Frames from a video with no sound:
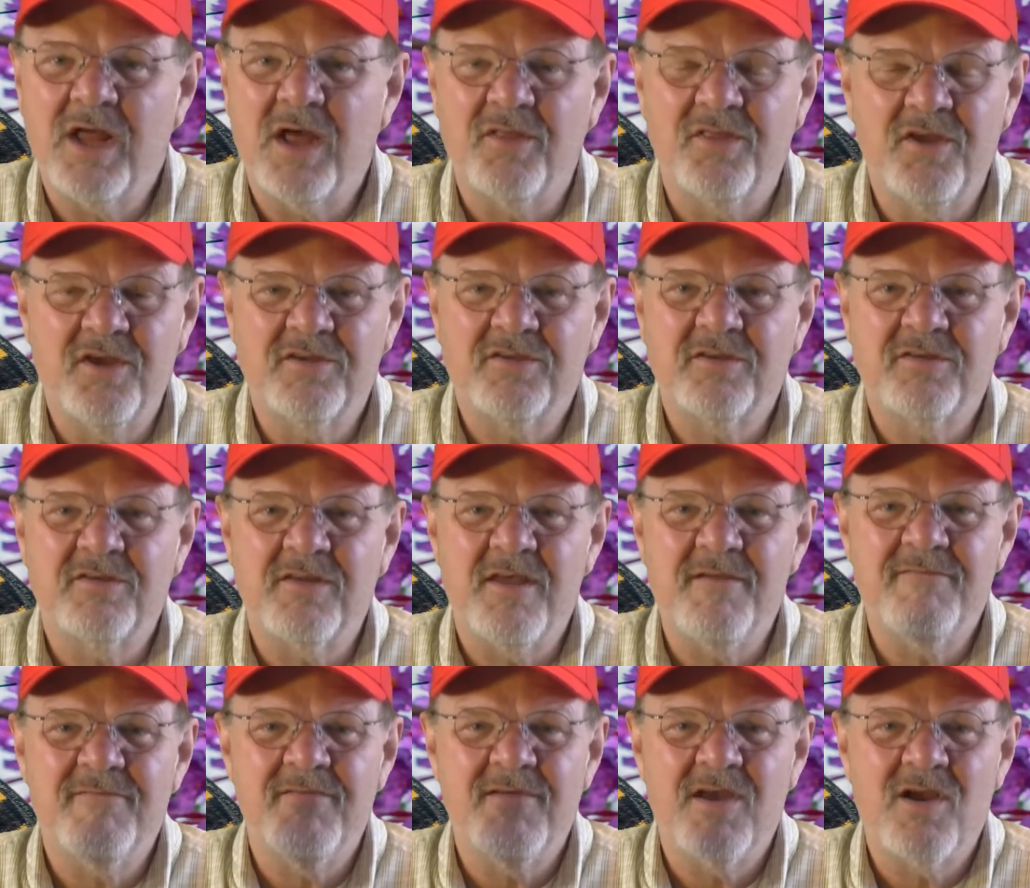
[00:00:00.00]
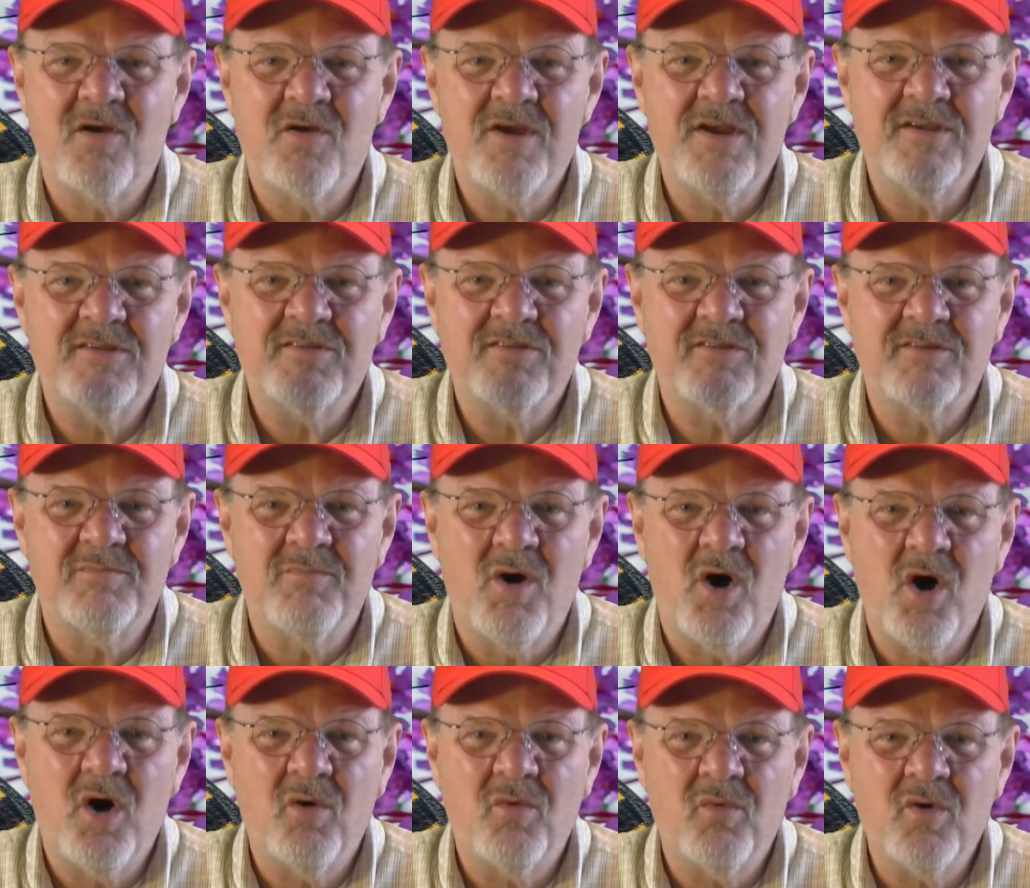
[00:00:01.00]
Now this is a very
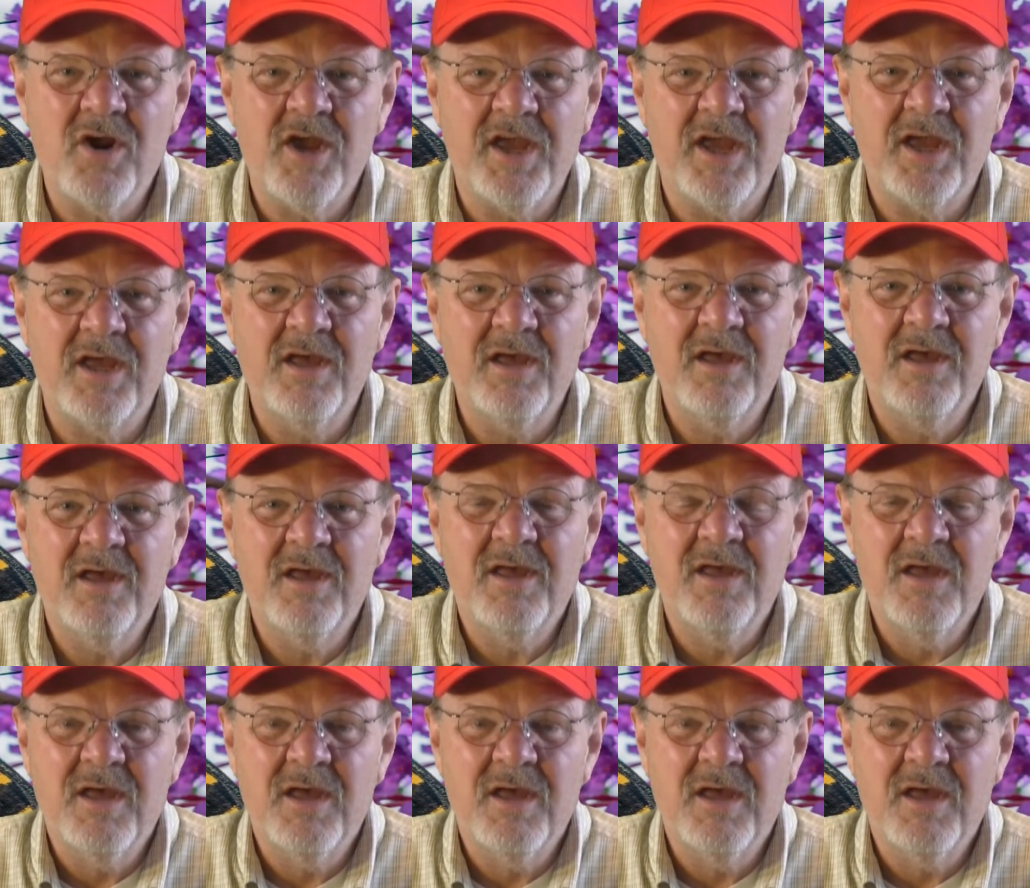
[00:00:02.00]
small rig,